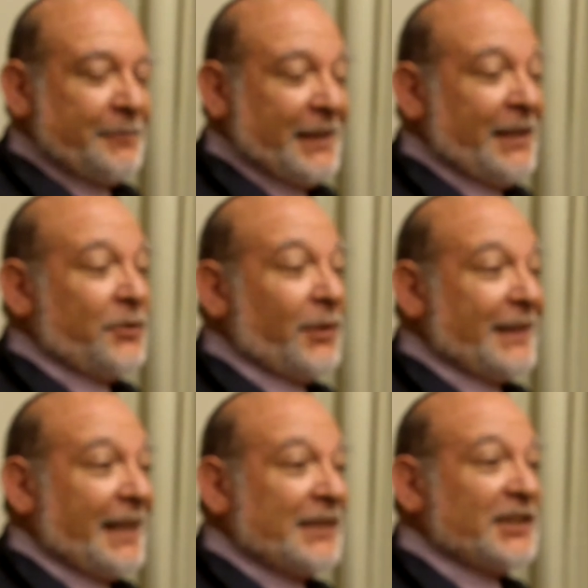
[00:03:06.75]
But he took
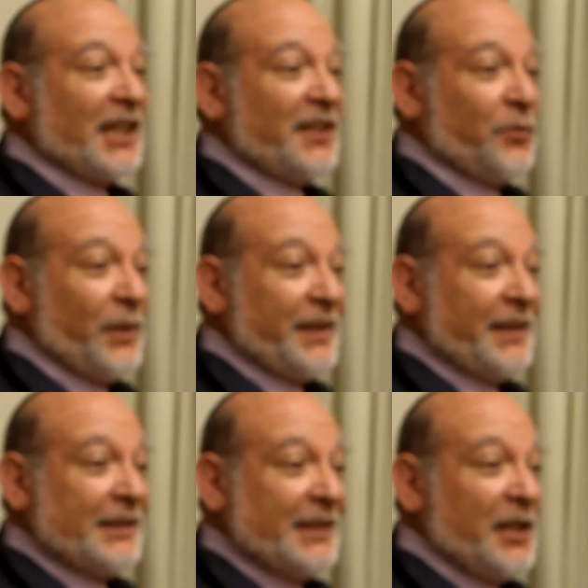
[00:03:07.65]
that as a sign of weakness.